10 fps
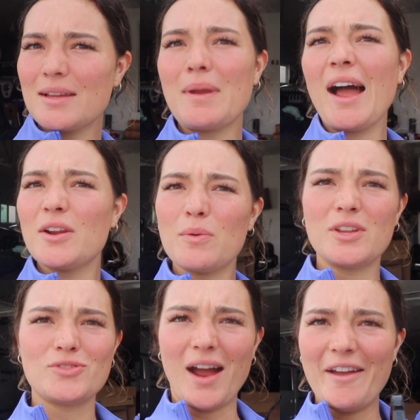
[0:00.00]
I mean, I don't want
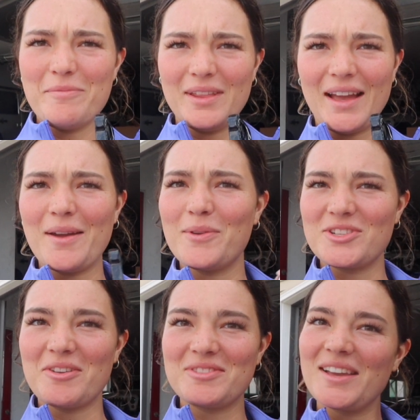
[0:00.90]
to drive, but like I
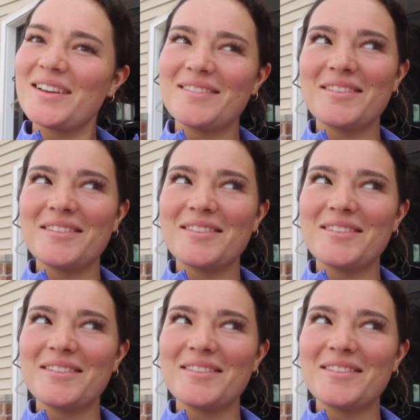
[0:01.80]
wish I was like